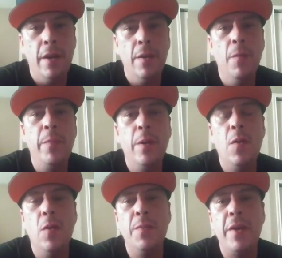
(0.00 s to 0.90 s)
of
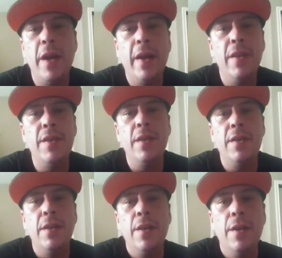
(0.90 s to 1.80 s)
course, I got
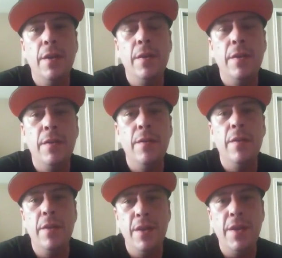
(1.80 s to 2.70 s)
sentenced in
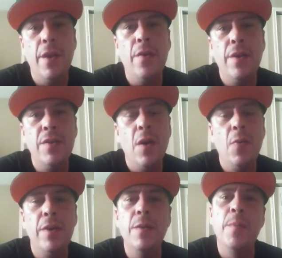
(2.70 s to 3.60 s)
this area, so I
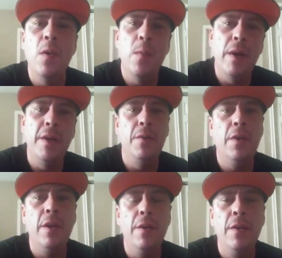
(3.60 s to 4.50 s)
went to Beaumont,
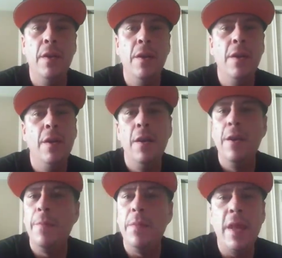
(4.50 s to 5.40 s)
okay?
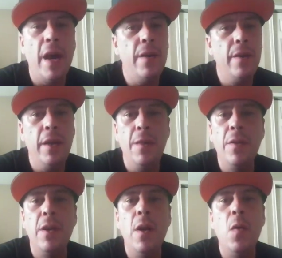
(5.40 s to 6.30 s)
Not
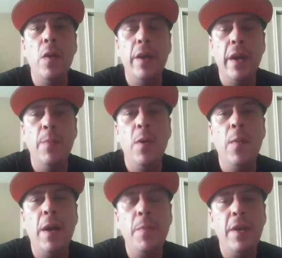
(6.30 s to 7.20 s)
even knowing that
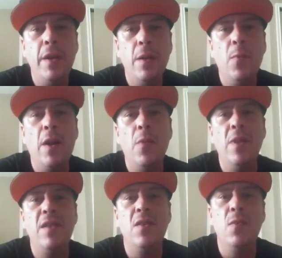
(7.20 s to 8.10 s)
Beaumont Medium, where I
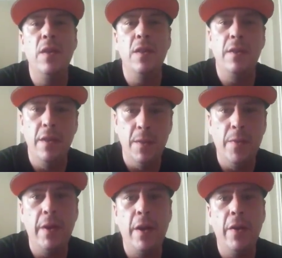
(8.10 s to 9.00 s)
went to, is a
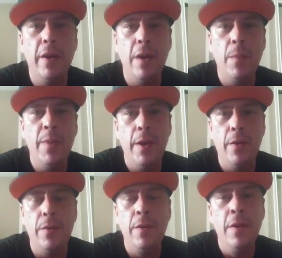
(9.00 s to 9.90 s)
disciplinary
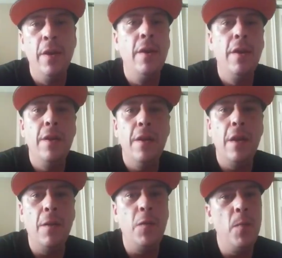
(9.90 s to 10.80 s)
compound.
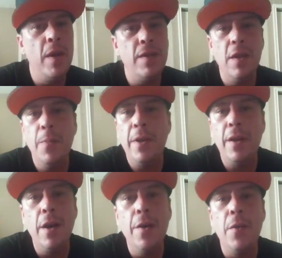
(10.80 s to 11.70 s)
If you mess up
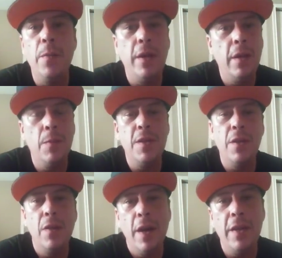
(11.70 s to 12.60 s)
any other mediums in
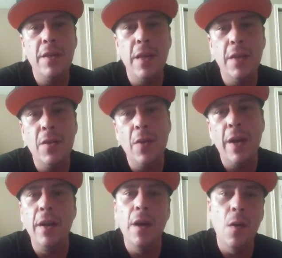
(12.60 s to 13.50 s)
the United States or
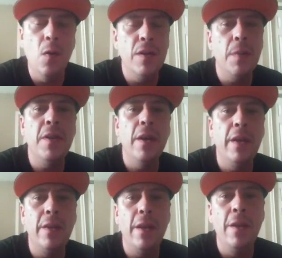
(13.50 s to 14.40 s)
at a low or something
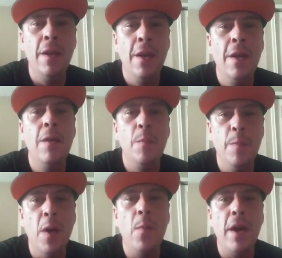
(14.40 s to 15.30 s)
like that,
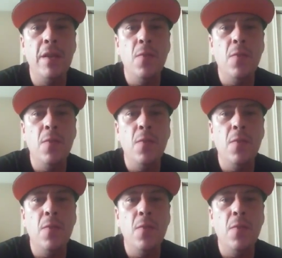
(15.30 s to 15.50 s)
Beaumont is